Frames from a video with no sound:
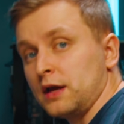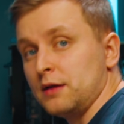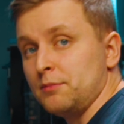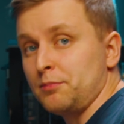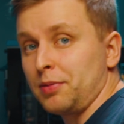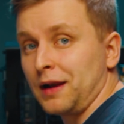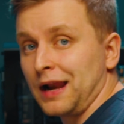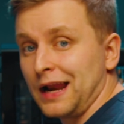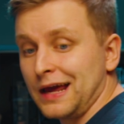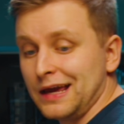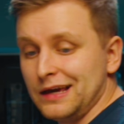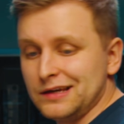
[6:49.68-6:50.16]
and
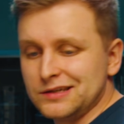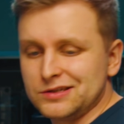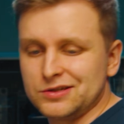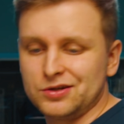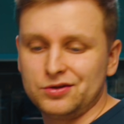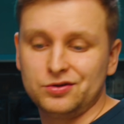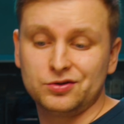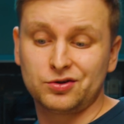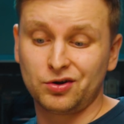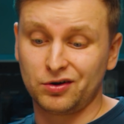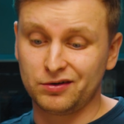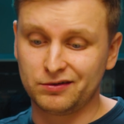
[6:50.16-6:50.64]
play, so
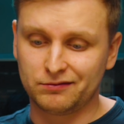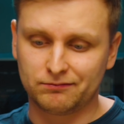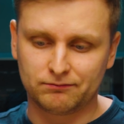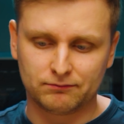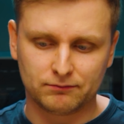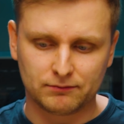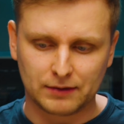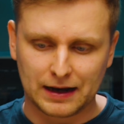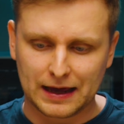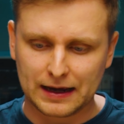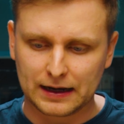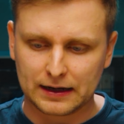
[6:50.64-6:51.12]
you don't
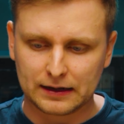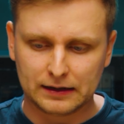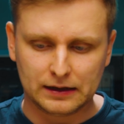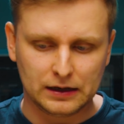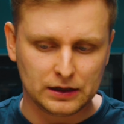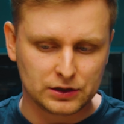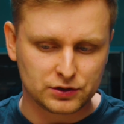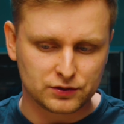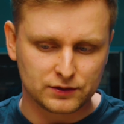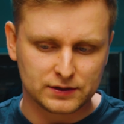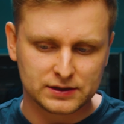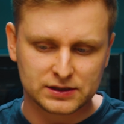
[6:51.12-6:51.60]

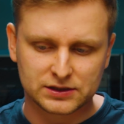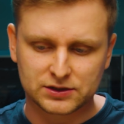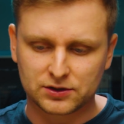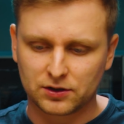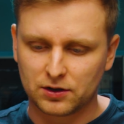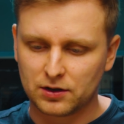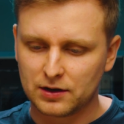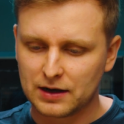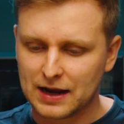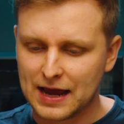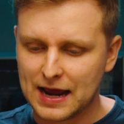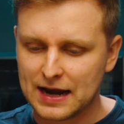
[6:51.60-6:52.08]
need to
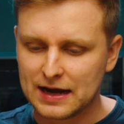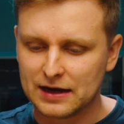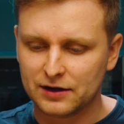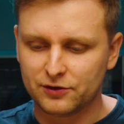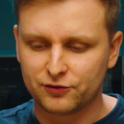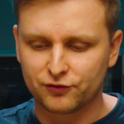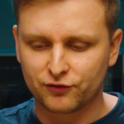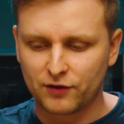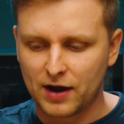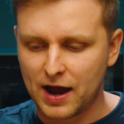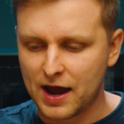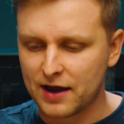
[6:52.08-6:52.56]
install any
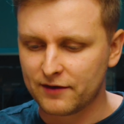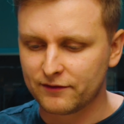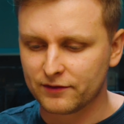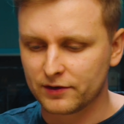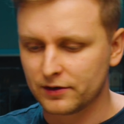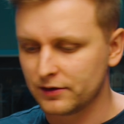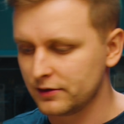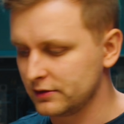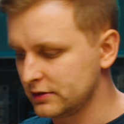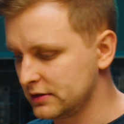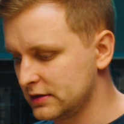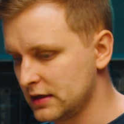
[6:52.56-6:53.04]

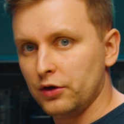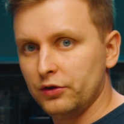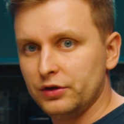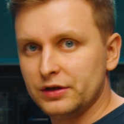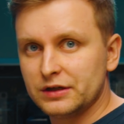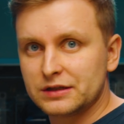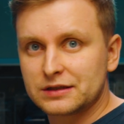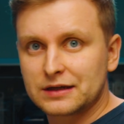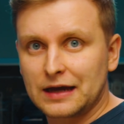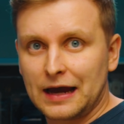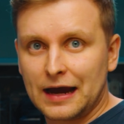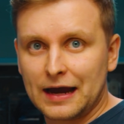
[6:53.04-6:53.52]
drivers. You
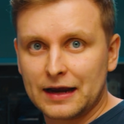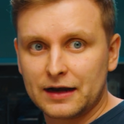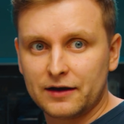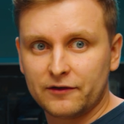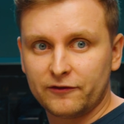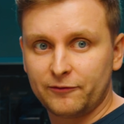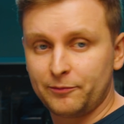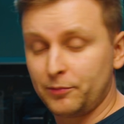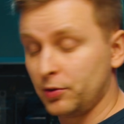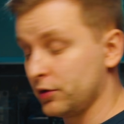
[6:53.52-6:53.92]
just kind of